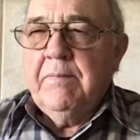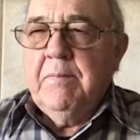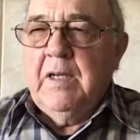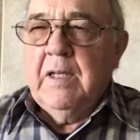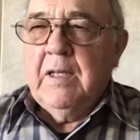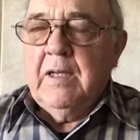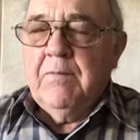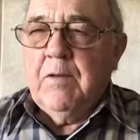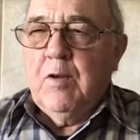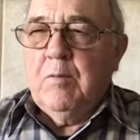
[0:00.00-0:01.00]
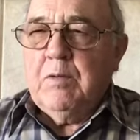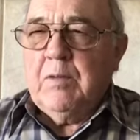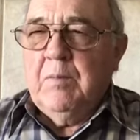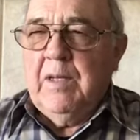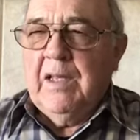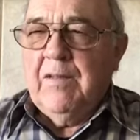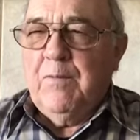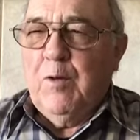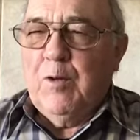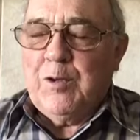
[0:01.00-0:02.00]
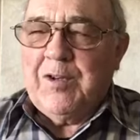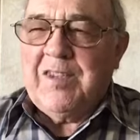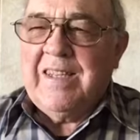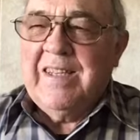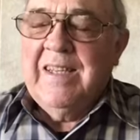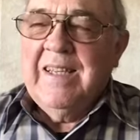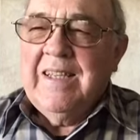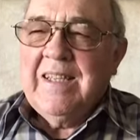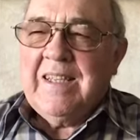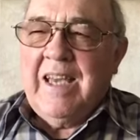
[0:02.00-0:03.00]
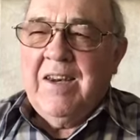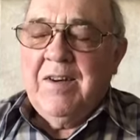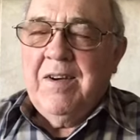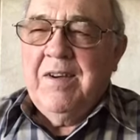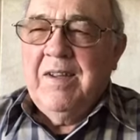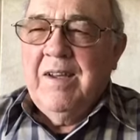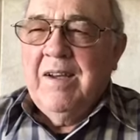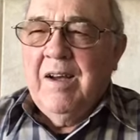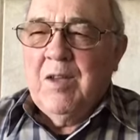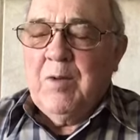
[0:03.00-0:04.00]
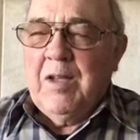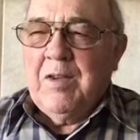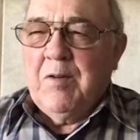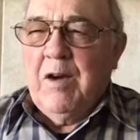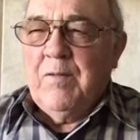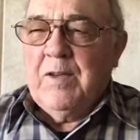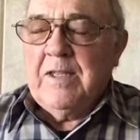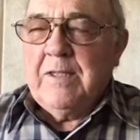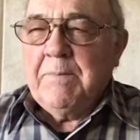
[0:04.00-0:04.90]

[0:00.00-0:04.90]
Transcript: manila envelopes, manila folders scattered all around their office,